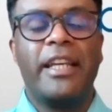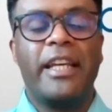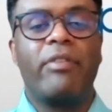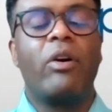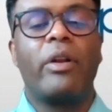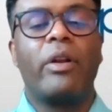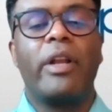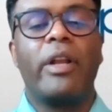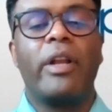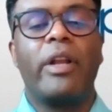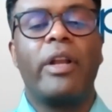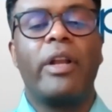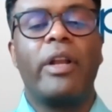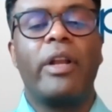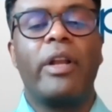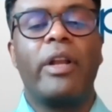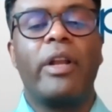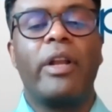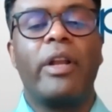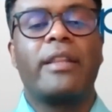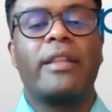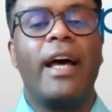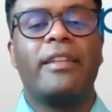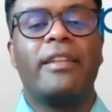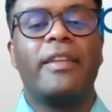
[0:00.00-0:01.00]
never
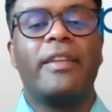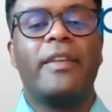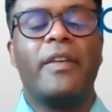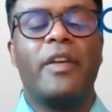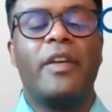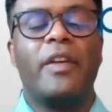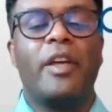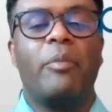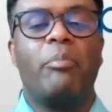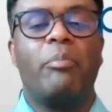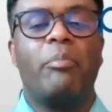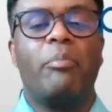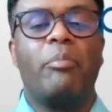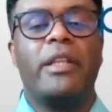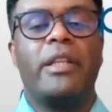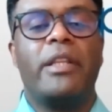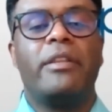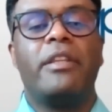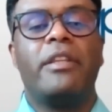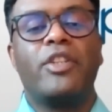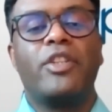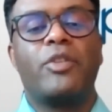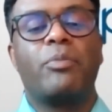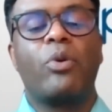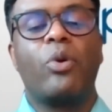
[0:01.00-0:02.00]
connect the dots.
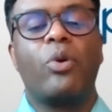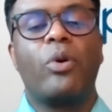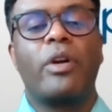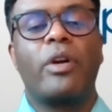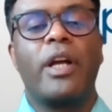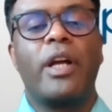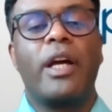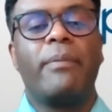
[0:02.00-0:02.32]
But this